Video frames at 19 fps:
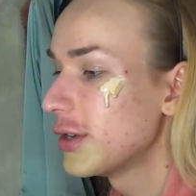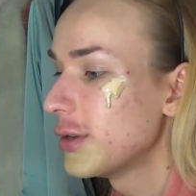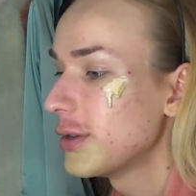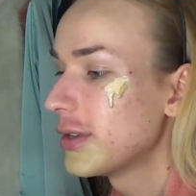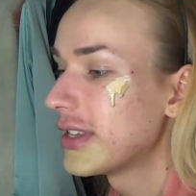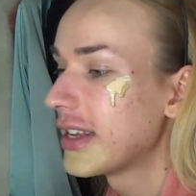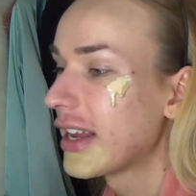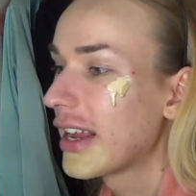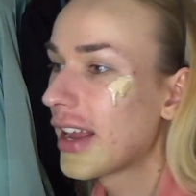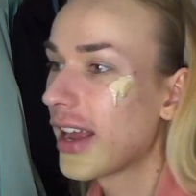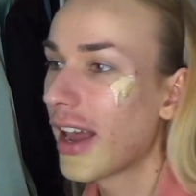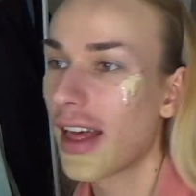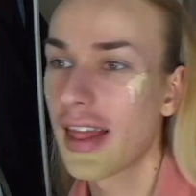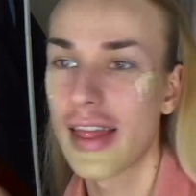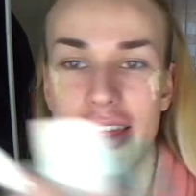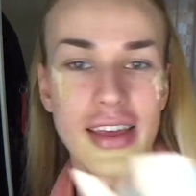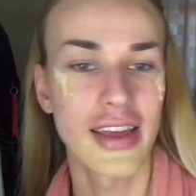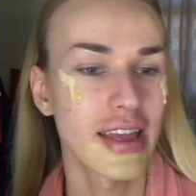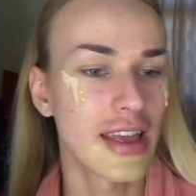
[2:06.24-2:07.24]
using
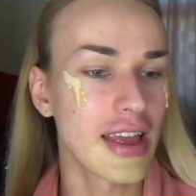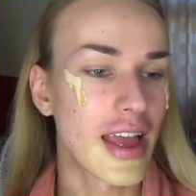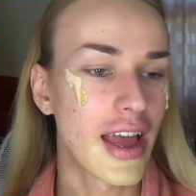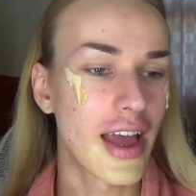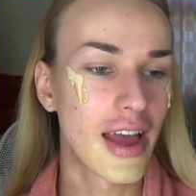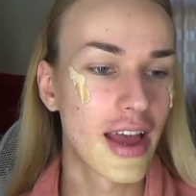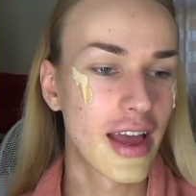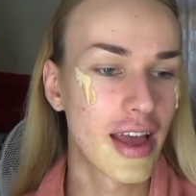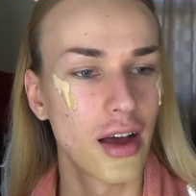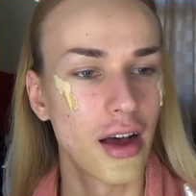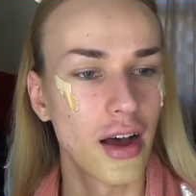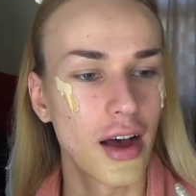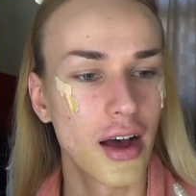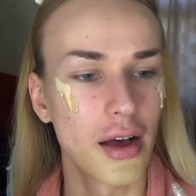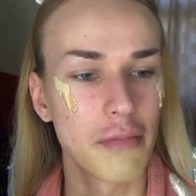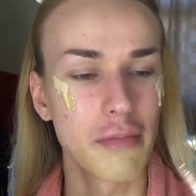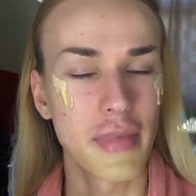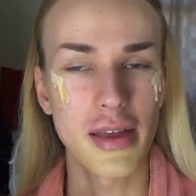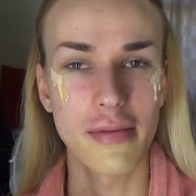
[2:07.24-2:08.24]
the
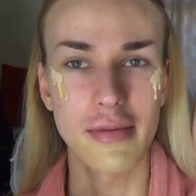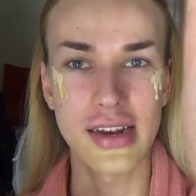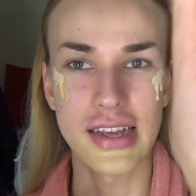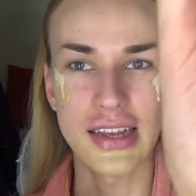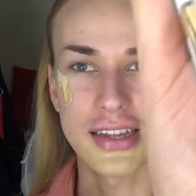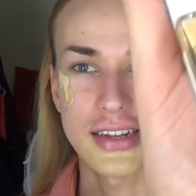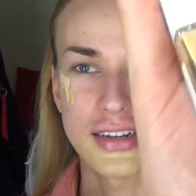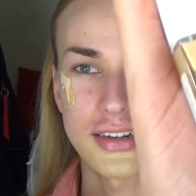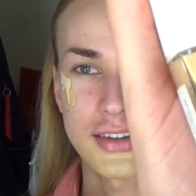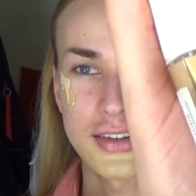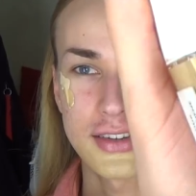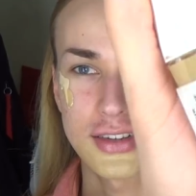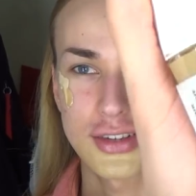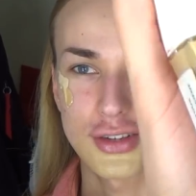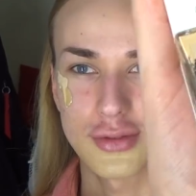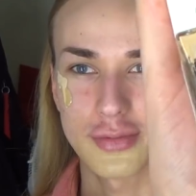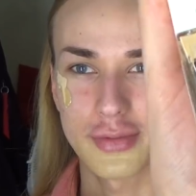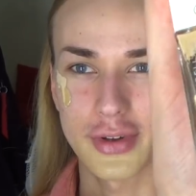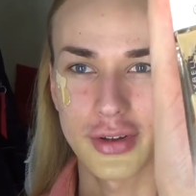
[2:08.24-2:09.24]
Maybelline
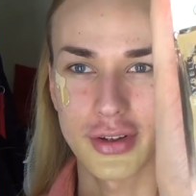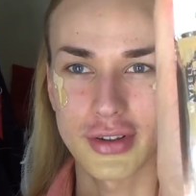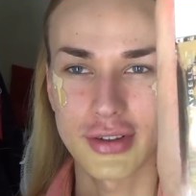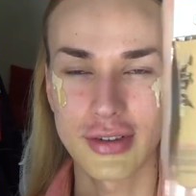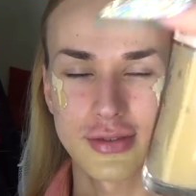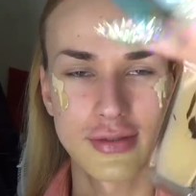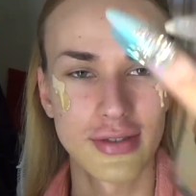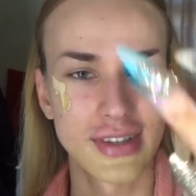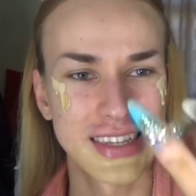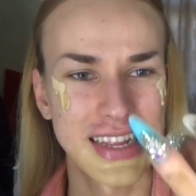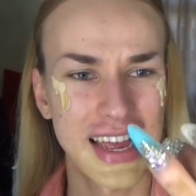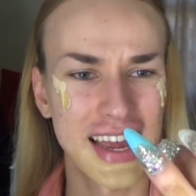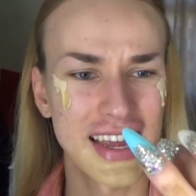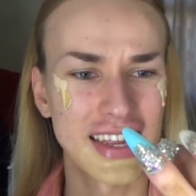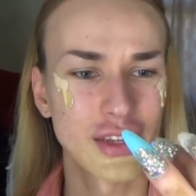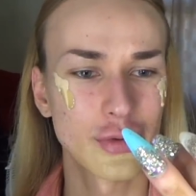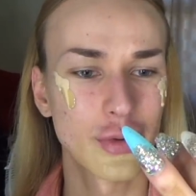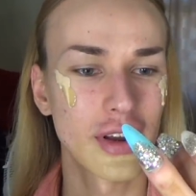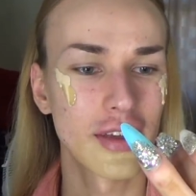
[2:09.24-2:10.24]

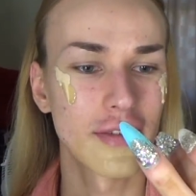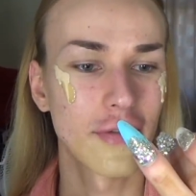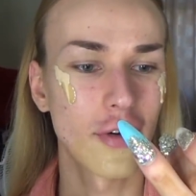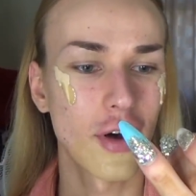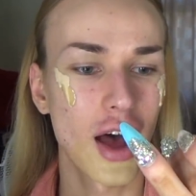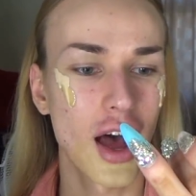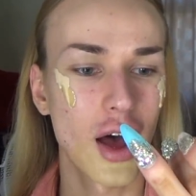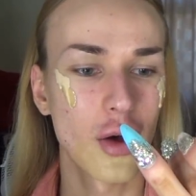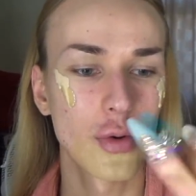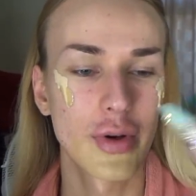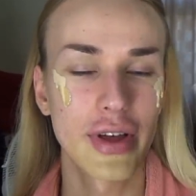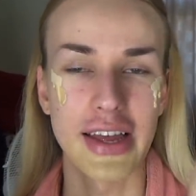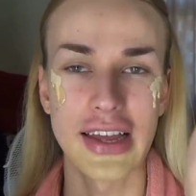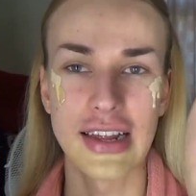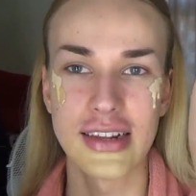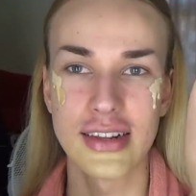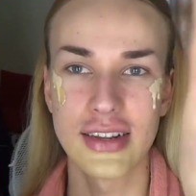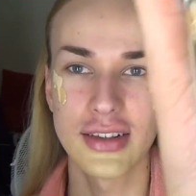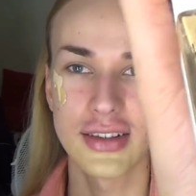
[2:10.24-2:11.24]
Superstay 24 Hour
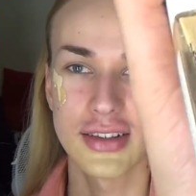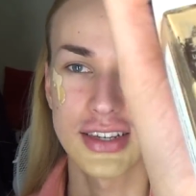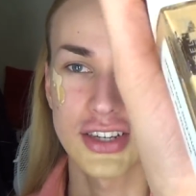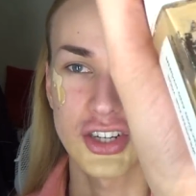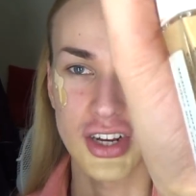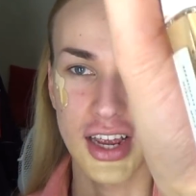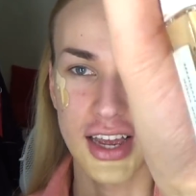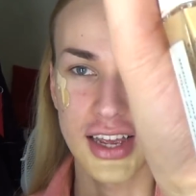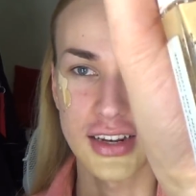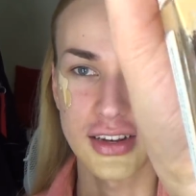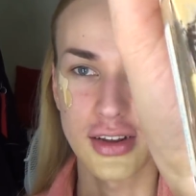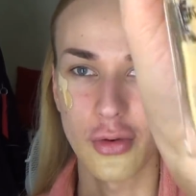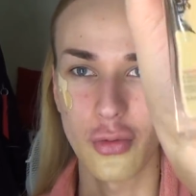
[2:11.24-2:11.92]
in the shade